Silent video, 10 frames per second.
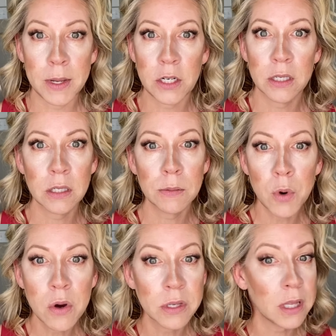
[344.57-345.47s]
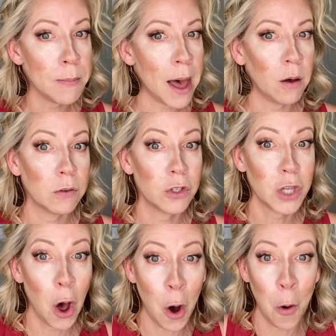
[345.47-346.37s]
It just smooths them out
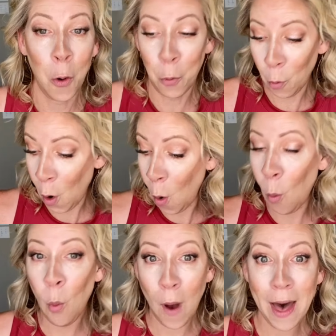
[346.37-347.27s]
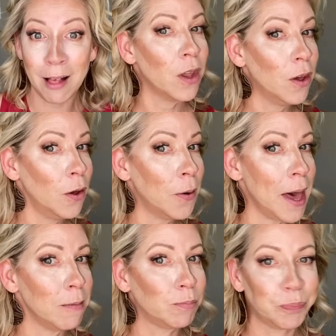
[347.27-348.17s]
so well. Okay,